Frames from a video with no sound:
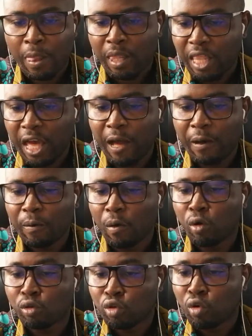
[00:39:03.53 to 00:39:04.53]
Now,
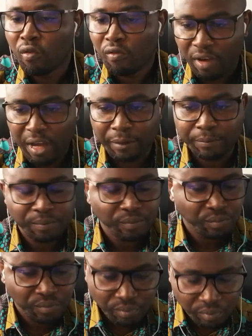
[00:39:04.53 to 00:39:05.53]
although fine,
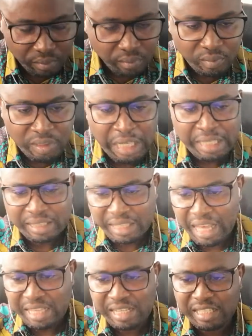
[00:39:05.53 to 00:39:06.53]

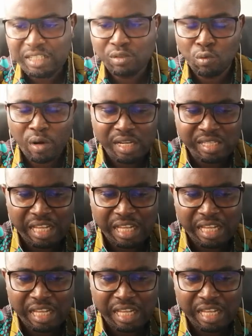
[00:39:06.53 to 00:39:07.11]
there are certain words